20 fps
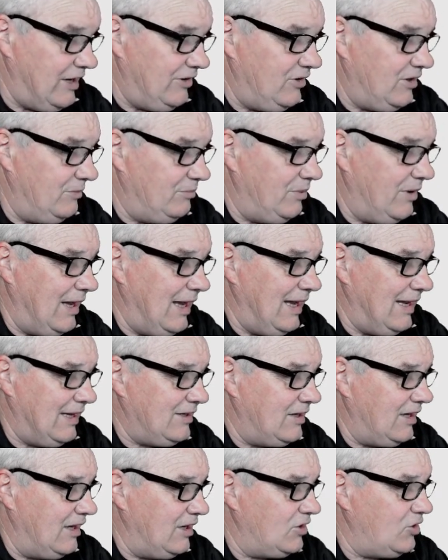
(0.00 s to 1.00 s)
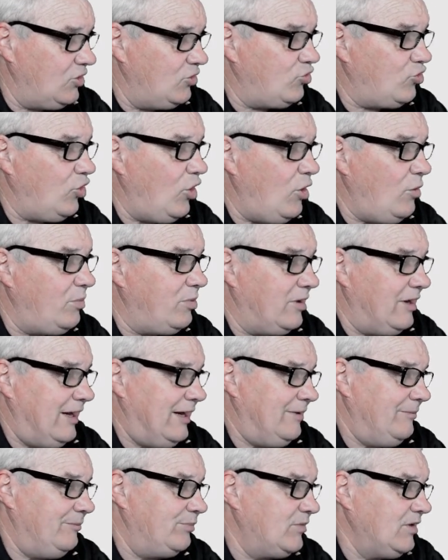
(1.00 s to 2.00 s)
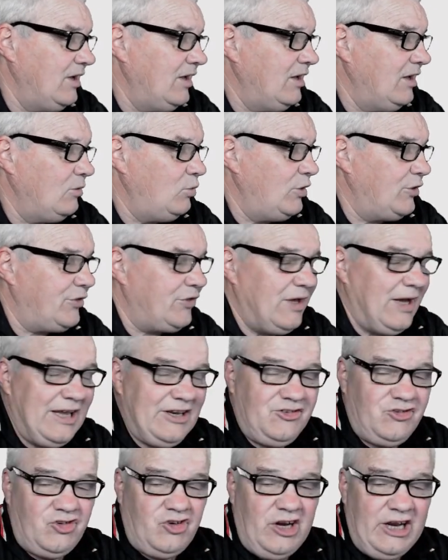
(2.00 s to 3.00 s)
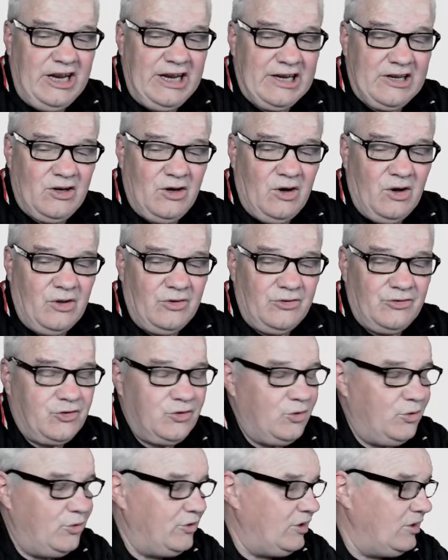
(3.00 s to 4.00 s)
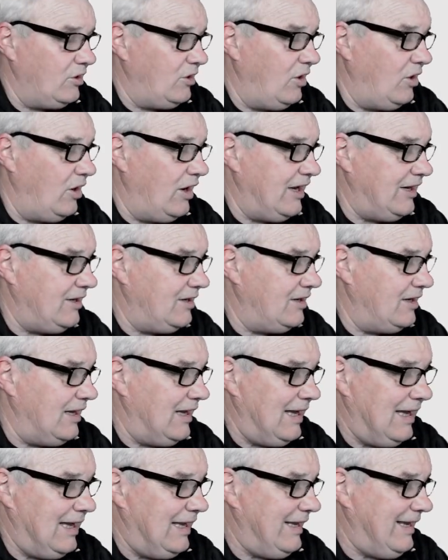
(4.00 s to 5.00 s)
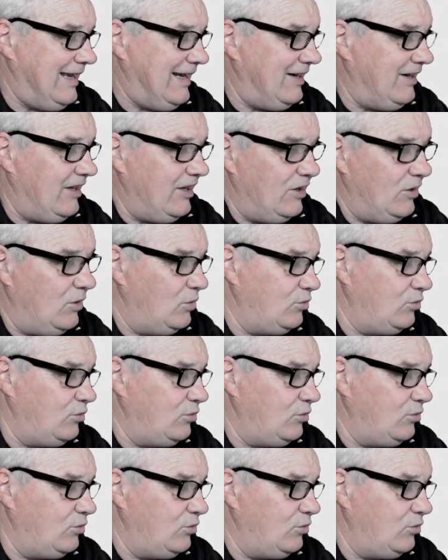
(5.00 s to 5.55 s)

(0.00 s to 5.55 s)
Park control plan, with a check onto the line NL